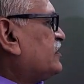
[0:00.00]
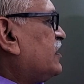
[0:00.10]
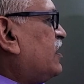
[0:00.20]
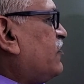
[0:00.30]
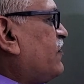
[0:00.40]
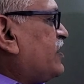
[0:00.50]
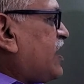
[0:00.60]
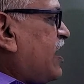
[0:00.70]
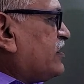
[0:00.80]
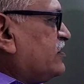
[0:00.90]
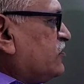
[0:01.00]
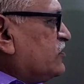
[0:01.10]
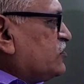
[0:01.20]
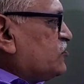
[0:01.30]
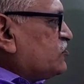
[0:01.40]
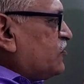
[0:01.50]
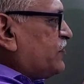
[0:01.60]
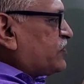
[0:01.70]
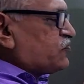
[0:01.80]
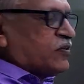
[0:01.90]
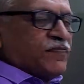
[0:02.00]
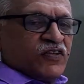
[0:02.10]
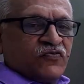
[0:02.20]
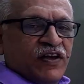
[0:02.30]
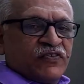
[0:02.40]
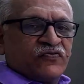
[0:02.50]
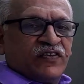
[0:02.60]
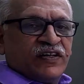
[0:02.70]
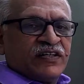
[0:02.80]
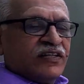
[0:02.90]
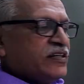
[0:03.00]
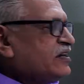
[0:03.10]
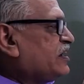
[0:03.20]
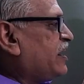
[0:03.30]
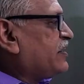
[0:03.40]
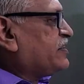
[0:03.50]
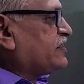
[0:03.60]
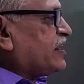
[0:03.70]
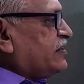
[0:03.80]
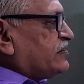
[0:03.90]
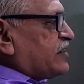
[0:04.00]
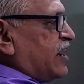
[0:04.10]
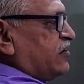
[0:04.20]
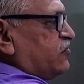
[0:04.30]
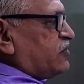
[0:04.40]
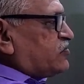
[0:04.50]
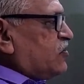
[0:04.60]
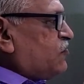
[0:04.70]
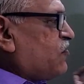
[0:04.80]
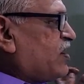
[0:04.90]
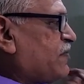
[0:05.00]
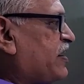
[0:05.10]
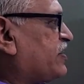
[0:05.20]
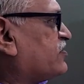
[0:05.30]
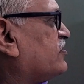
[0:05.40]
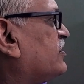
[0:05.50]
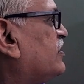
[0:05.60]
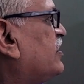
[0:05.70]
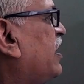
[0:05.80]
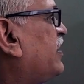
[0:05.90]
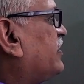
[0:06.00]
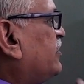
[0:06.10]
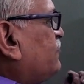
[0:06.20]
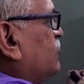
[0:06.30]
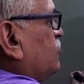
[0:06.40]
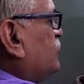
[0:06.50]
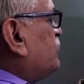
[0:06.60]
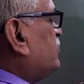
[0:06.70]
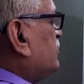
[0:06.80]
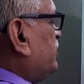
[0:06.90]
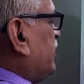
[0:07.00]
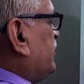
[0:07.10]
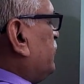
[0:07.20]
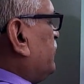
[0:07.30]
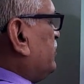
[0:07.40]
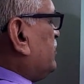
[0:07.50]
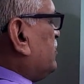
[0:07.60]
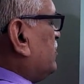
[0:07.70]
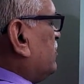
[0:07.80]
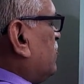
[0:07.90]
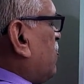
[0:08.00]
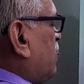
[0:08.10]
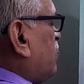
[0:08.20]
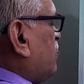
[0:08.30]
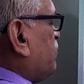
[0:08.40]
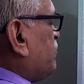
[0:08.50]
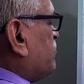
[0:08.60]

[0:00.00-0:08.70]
where r is equal to root of x square plus y square and theta is tan inverse of y by x. And therefore, that given log of